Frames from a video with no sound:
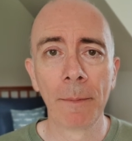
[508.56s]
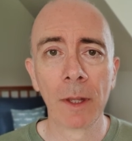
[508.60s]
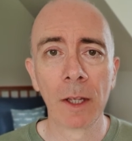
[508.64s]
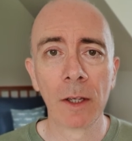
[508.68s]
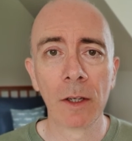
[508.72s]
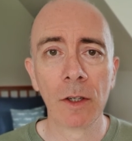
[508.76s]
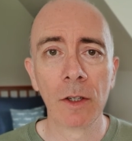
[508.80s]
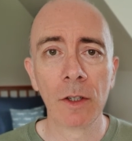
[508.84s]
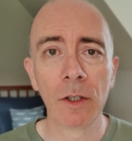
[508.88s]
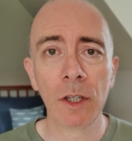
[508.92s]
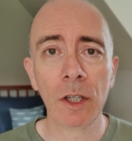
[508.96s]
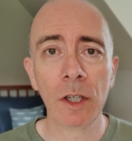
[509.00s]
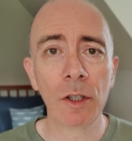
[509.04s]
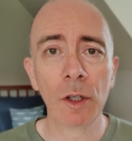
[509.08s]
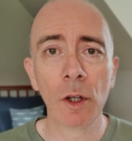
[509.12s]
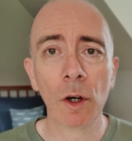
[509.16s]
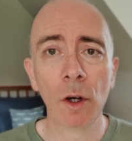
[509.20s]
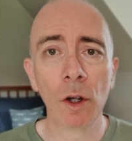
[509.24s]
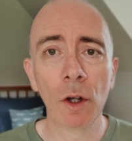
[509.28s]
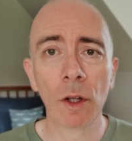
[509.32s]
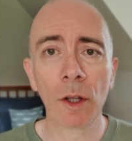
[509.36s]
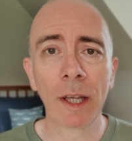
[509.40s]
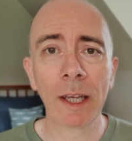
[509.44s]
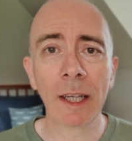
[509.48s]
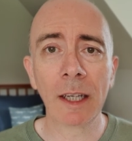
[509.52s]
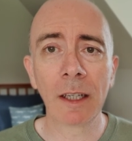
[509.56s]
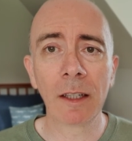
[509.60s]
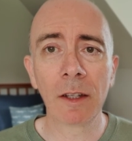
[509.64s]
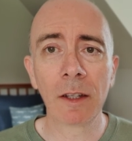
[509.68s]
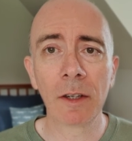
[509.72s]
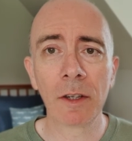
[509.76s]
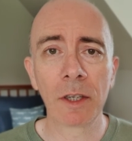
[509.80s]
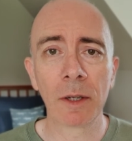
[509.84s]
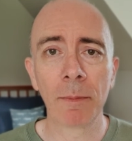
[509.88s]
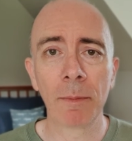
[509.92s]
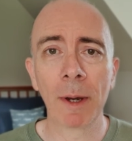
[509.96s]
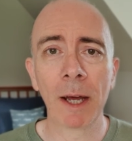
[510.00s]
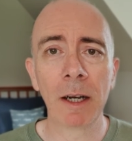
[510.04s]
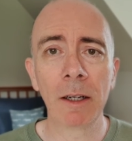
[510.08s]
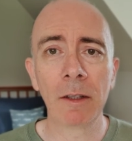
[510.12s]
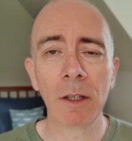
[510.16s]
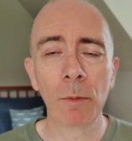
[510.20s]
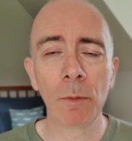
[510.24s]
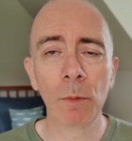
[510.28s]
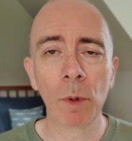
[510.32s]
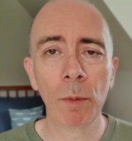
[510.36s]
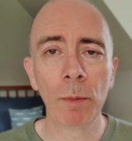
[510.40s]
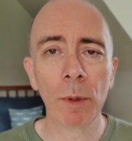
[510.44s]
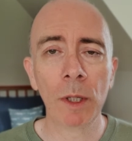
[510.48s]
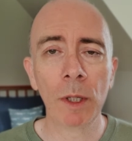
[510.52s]
She's not like the Samaritan
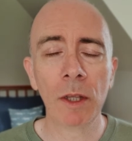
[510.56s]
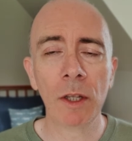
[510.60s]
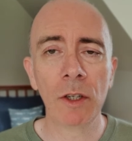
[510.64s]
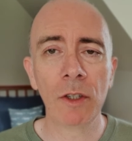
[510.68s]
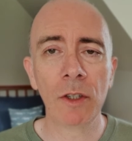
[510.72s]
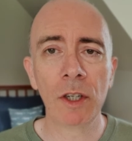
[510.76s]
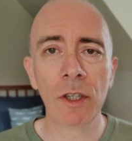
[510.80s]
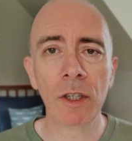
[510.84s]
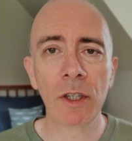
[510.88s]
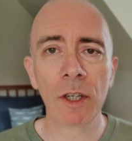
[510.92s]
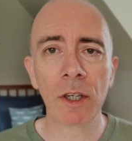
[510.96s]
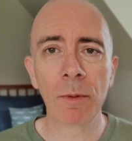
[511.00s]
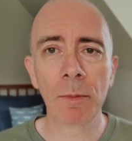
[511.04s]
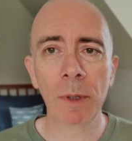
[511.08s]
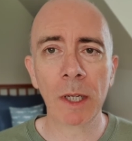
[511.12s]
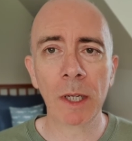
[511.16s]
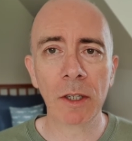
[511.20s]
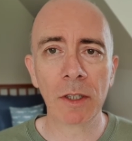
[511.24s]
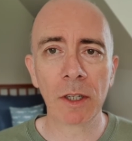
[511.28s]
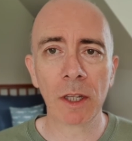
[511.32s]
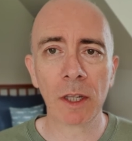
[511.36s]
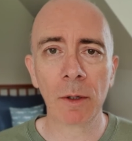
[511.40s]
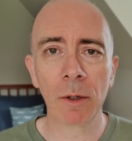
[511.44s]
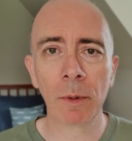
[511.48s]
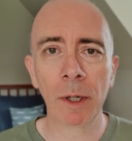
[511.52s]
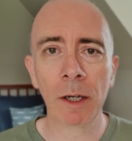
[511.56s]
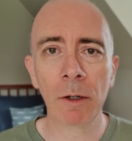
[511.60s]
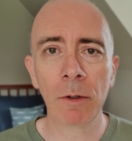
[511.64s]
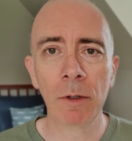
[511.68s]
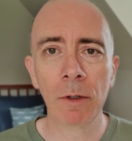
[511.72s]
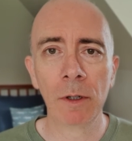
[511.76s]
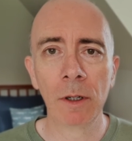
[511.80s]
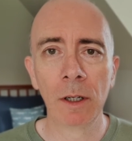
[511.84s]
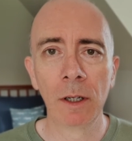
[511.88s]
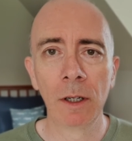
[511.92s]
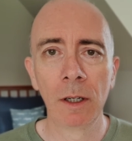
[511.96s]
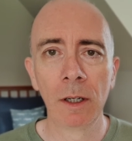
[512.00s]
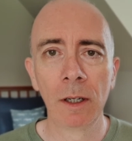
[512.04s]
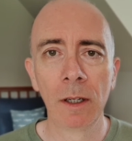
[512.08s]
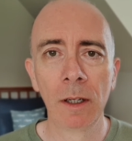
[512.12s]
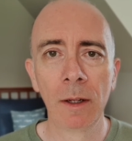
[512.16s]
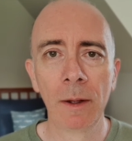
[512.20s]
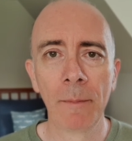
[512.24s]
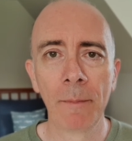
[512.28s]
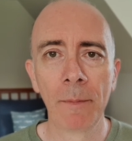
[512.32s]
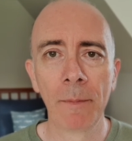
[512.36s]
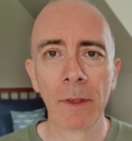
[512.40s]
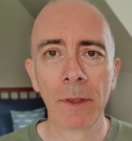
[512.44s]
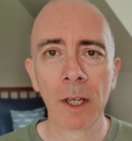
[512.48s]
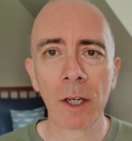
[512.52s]
woman that Jesus meets at the well.
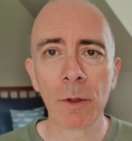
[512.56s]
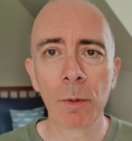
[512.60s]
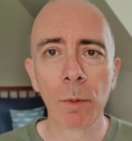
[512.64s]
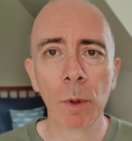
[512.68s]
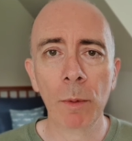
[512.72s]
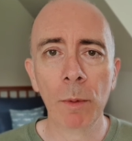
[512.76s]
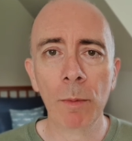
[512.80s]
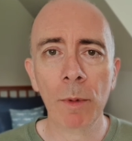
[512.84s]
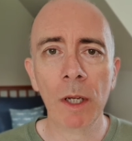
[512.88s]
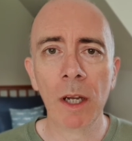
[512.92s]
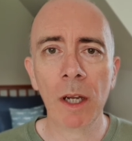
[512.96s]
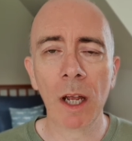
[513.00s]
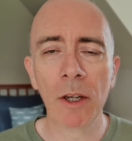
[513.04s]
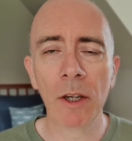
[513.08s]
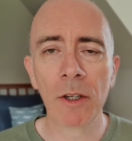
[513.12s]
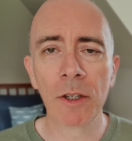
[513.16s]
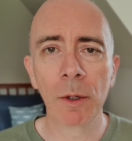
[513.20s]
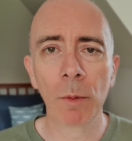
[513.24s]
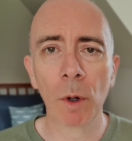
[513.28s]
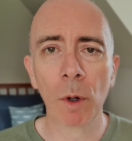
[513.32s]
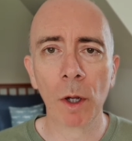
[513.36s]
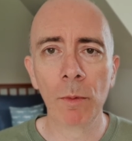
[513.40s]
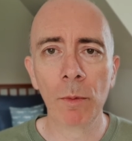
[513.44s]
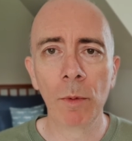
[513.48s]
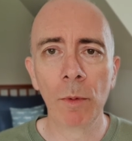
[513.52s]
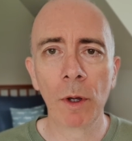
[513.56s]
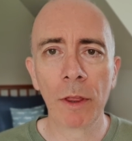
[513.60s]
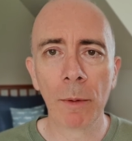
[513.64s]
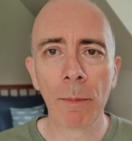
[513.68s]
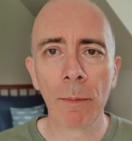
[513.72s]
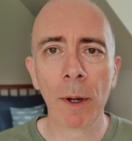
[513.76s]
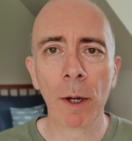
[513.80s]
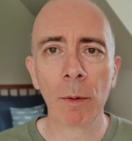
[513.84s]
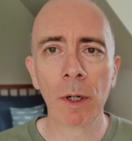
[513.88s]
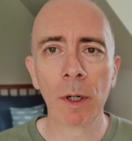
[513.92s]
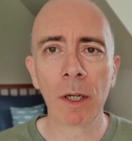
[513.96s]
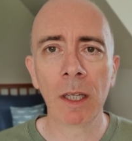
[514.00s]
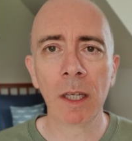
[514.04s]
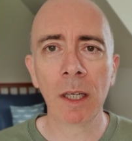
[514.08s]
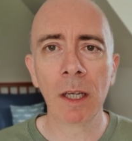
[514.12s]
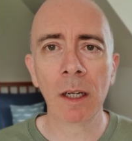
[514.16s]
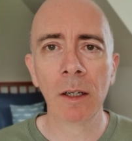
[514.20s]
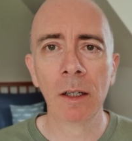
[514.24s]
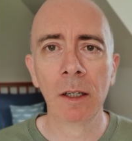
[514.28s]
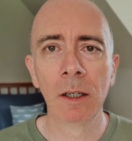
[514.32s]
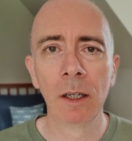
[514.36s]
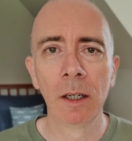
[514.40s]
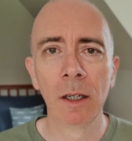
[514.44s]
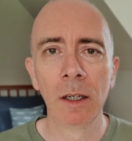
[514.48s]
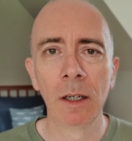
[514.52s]
This woman is the one with the power here.
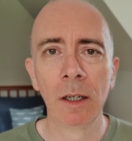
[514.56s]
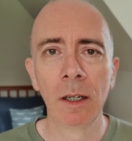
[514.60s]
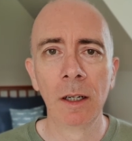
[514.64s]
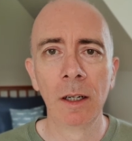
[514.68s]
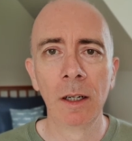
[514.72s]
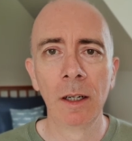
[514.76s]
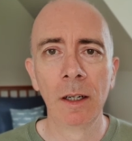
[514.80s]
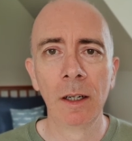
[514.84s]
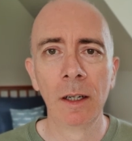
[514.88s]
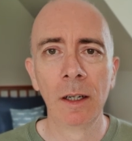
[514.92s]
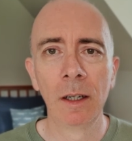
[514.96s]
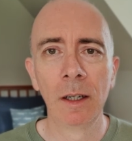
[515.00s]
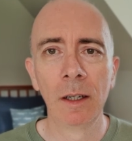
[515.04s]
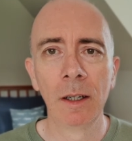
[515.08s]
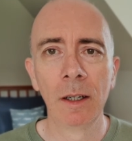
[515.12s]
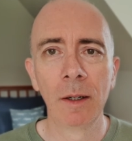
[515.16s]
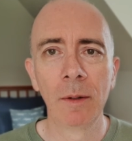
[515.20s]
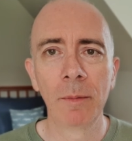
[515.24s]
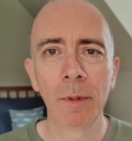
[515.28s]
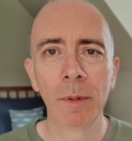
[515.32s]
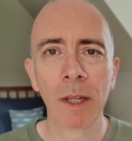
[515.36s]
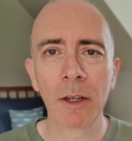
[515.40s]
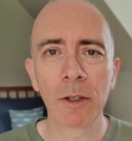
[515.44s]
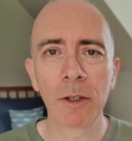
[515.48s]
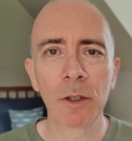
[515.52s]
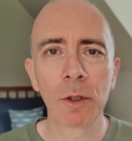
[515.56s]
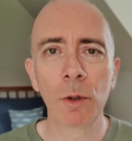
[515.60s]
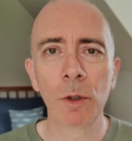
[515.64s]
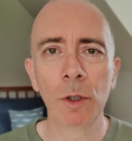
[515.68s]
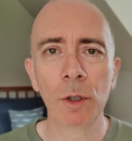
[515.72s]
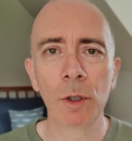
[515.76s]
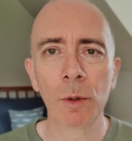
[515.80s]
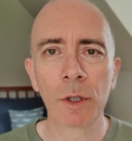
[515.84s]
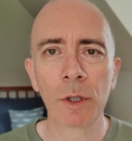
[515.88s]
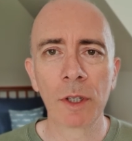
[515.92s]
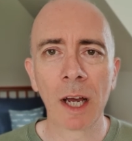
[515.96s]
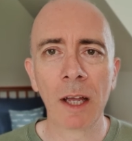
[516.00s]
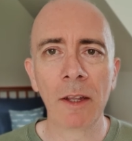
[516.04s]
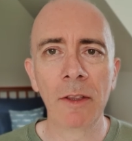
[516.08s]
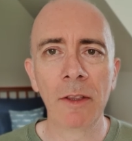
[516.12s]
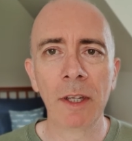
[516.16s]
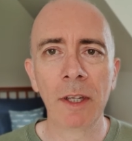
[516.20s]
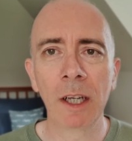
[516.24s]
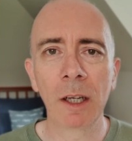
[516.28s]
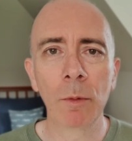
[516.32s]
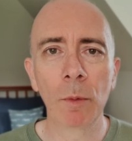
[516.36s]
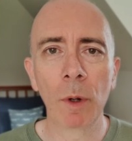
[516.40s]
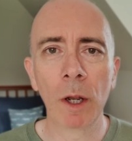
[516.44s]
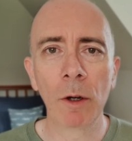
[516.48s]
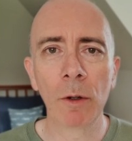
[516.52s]
But that social standing
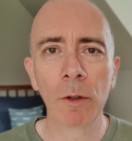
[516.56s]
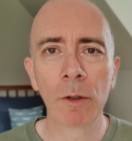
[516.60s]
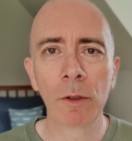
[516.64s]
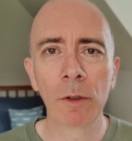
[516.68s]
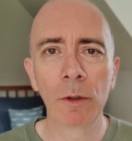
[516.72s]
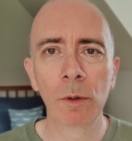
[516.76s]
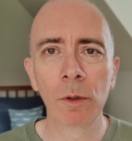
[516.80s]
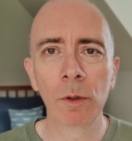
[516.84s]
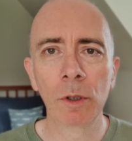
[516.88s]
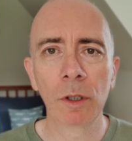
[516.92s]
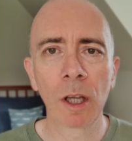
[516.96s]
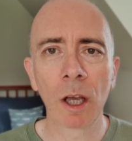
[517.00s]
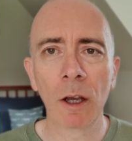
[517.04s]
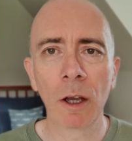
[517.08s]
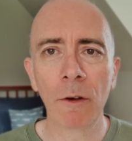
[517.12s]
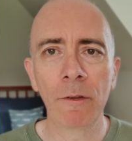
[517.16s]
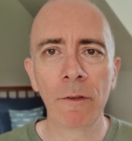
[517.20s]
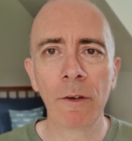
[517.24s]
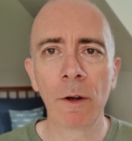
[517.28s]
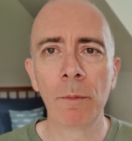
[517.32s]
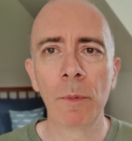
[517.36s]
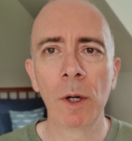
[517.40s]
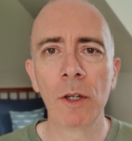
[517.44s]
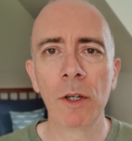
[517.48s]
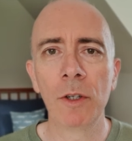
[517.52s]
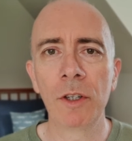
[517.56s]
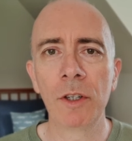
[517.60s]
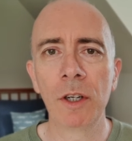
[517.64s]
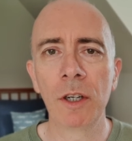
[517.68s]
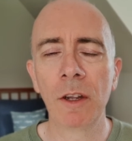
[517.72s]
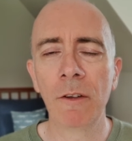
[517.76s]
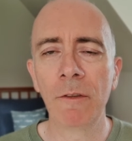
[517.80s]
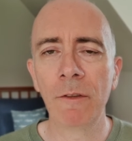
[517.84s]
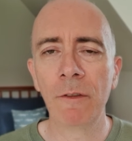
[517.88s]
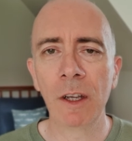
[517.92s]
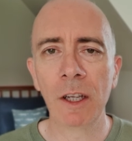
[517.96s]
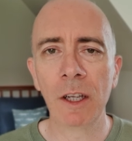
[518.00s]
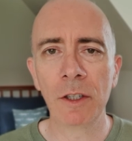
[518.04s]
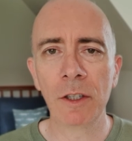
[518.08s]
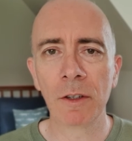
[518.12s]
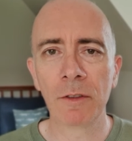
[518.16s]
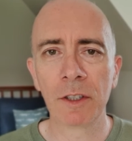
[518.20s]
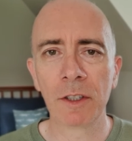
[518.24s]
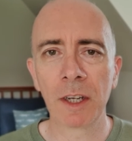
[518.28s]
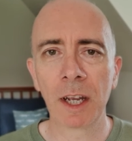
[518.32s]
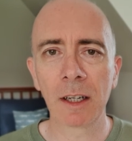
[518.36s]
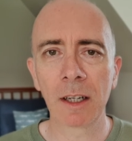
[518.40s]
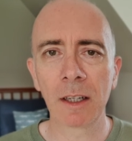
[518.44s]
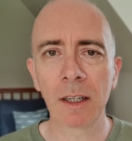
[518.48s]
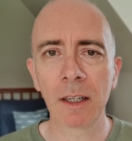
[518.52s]
and wealth don't count for much in the face of
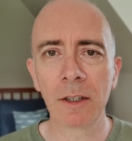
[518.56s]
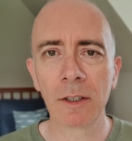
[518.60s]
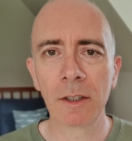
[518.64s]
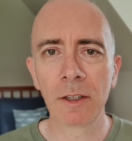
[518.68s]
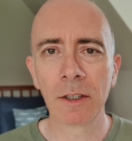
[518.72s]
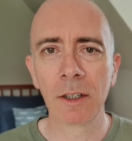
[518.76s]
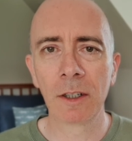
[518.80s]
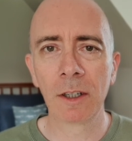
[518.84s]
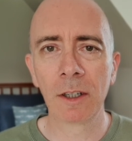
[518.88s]
sickness.